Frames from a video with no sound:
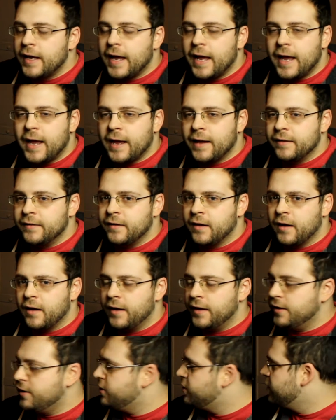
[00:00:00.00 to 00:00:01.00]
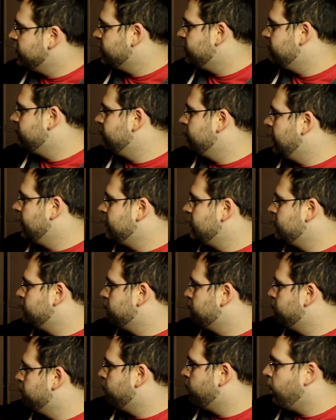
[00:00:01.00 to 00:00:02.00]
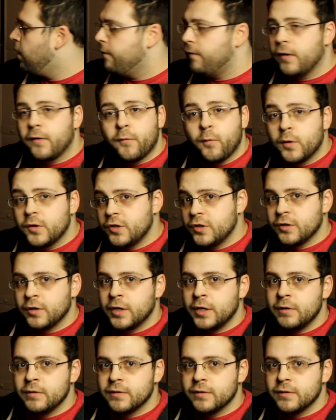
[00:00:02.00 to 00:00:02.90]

and uh, it's just it's perfect for what she's going to